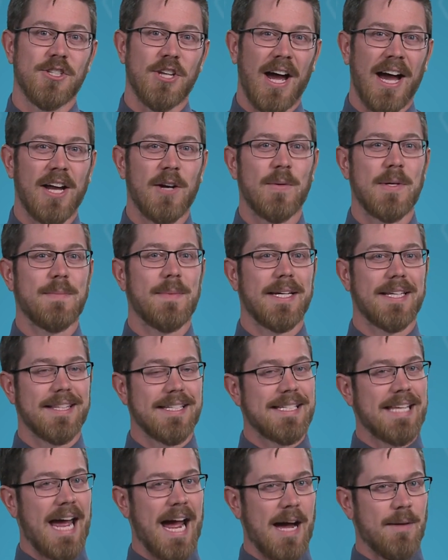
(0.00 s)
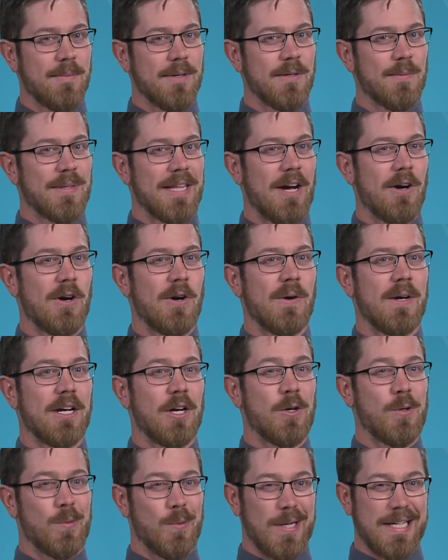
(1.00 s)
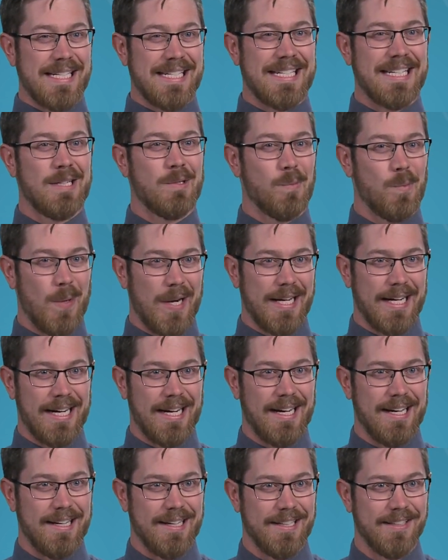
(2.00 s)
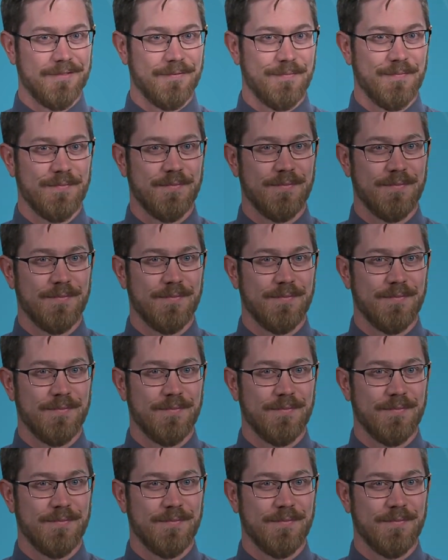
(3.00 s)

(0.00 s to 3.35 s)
So how do we make this happen without going crazy waiting on it?